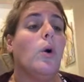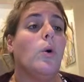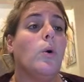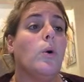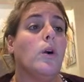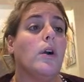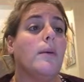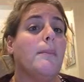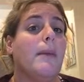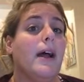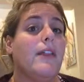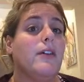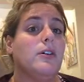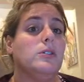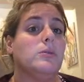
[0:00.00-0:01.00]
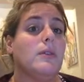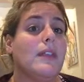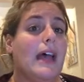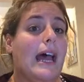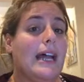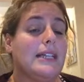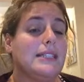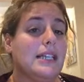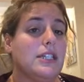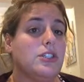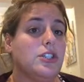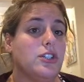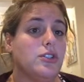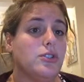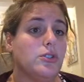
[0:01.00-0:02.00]
or by those with access
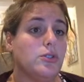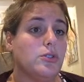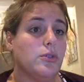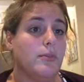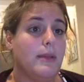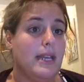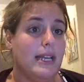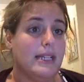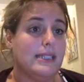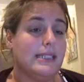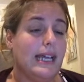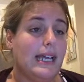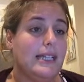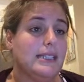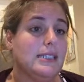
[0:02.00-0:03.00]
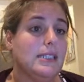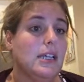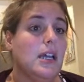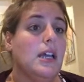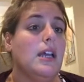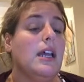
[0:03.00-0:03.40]
to your social media sites.